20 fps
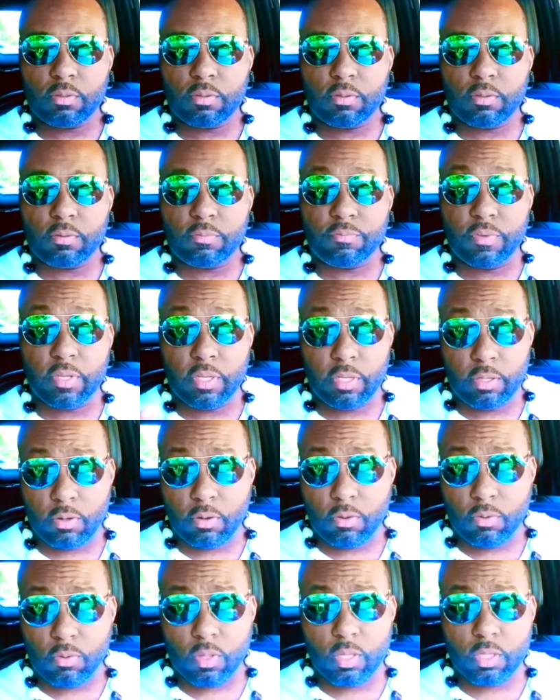
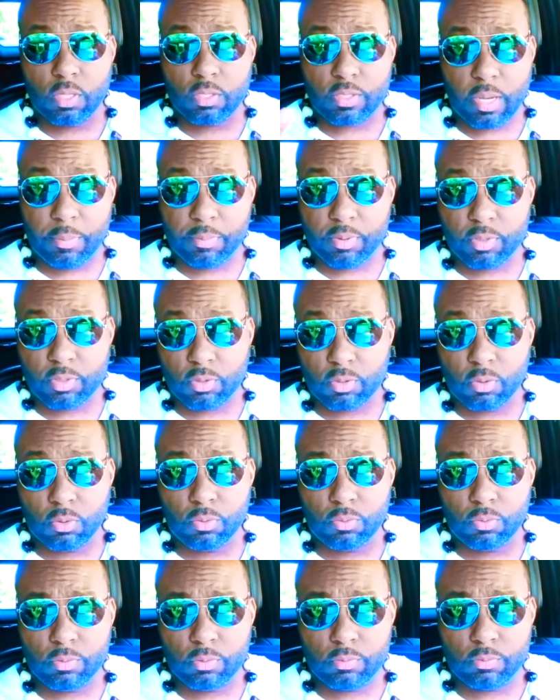video or this
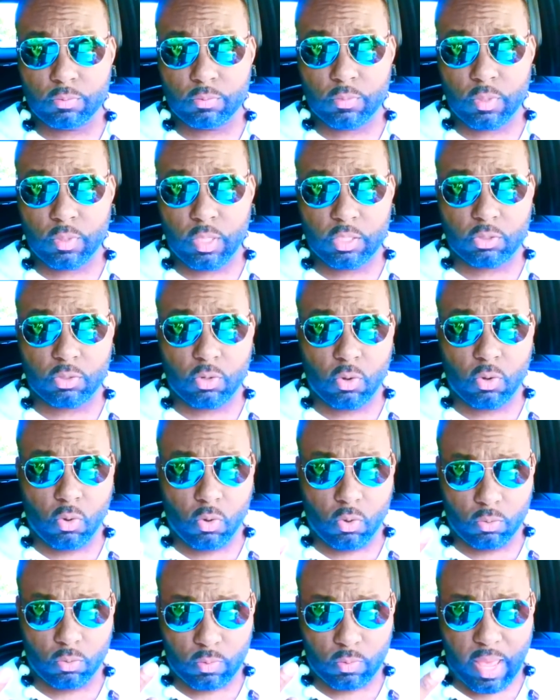episode is
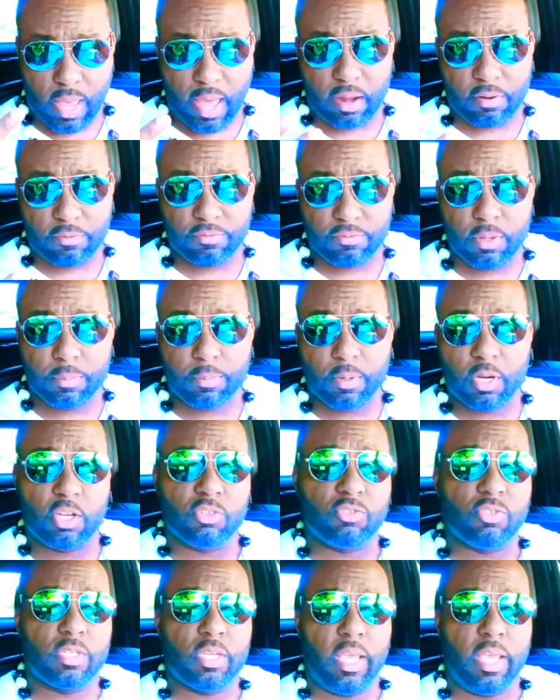called How to Flip
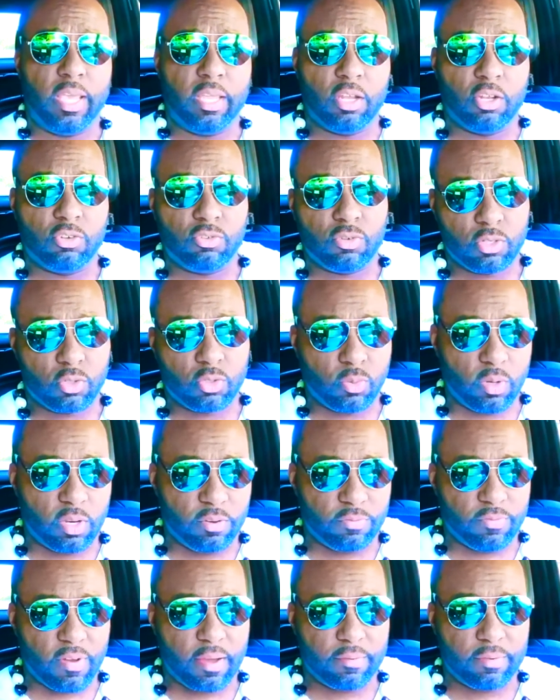100 to 800 in
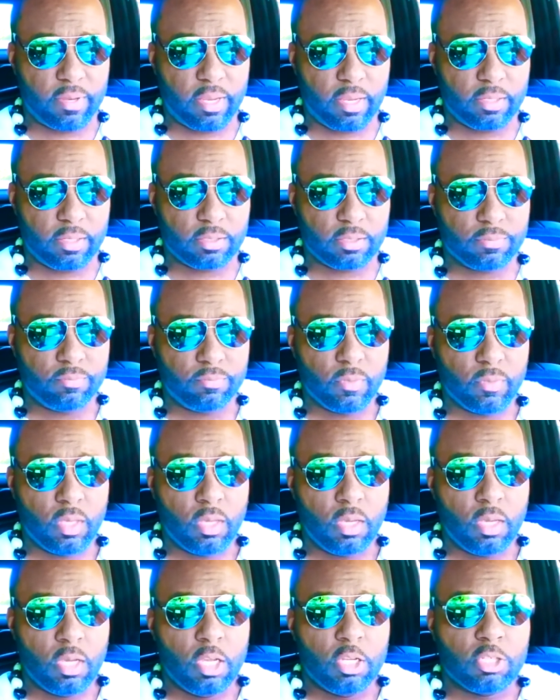25 days.
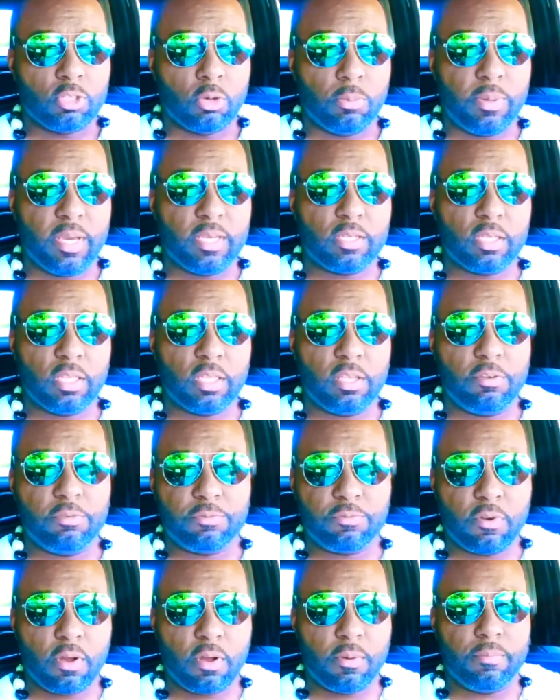So basically
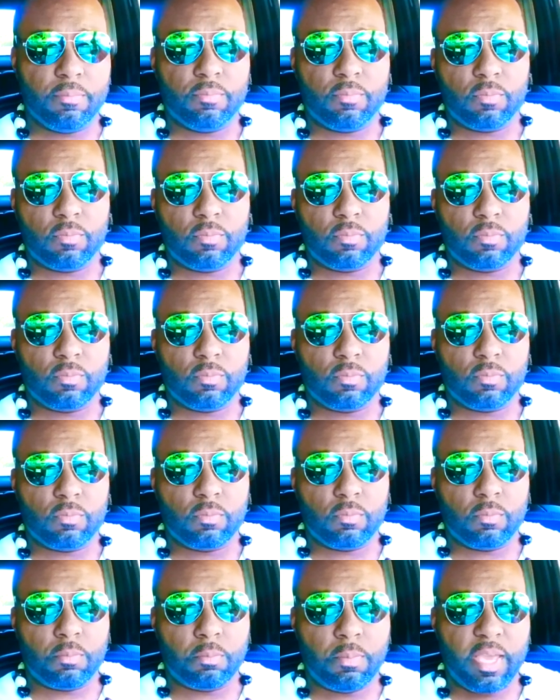from
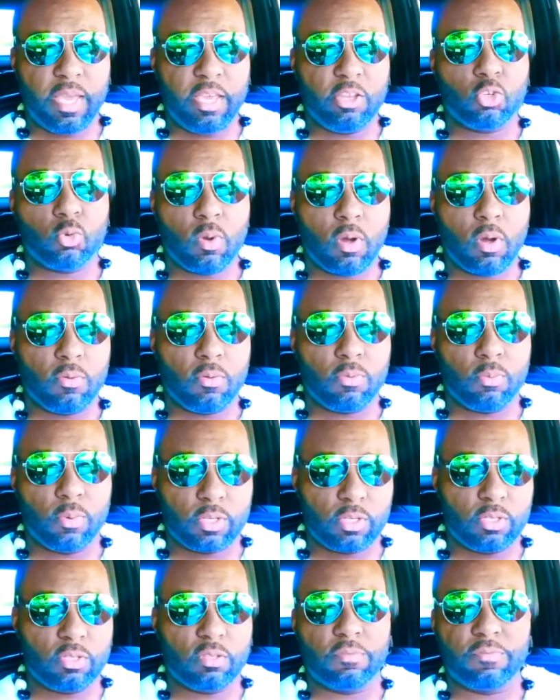May 12th, which
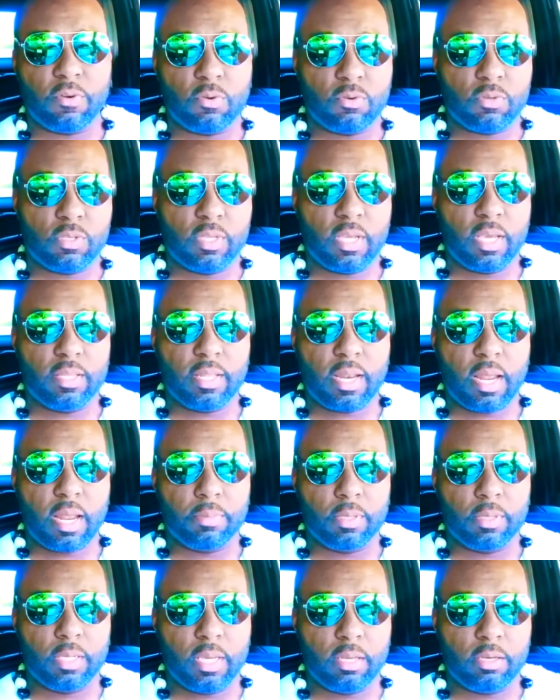is the first day that I
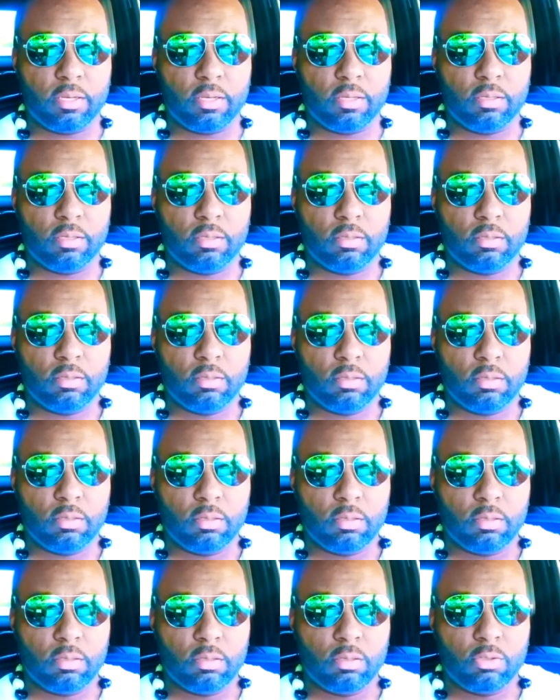began
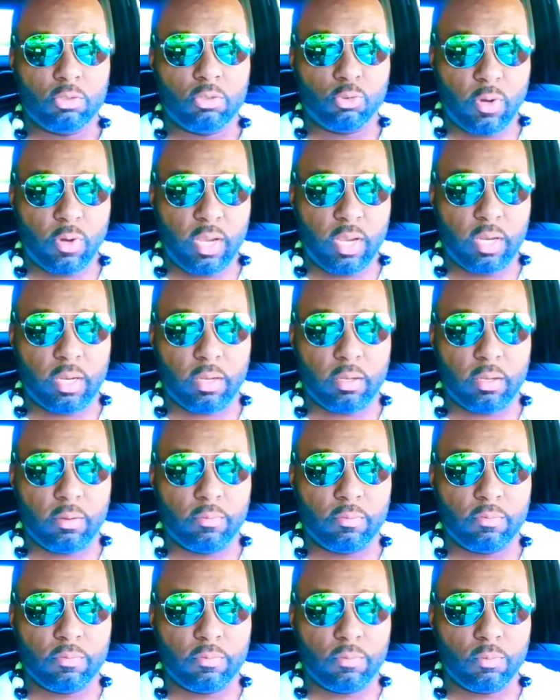trading
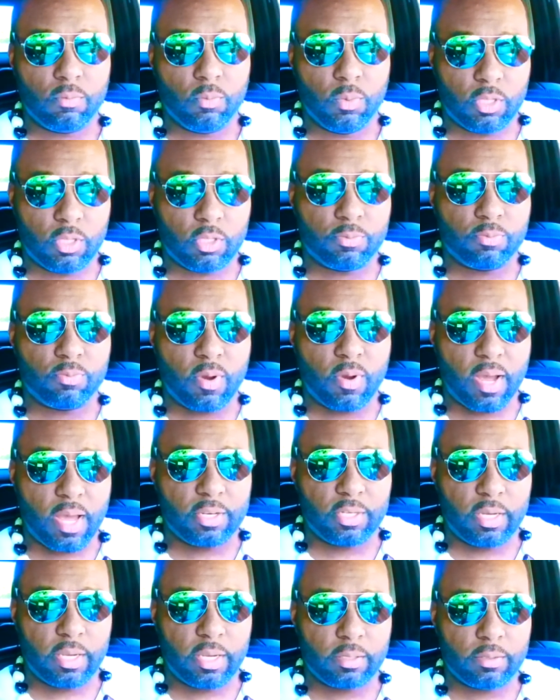with this
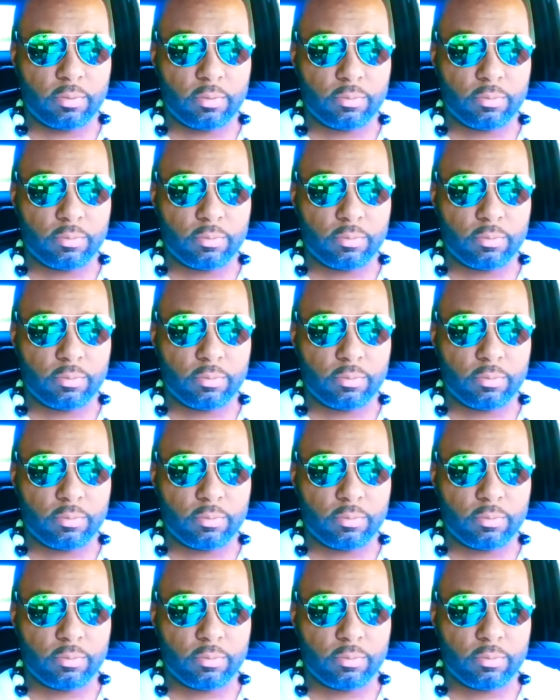project,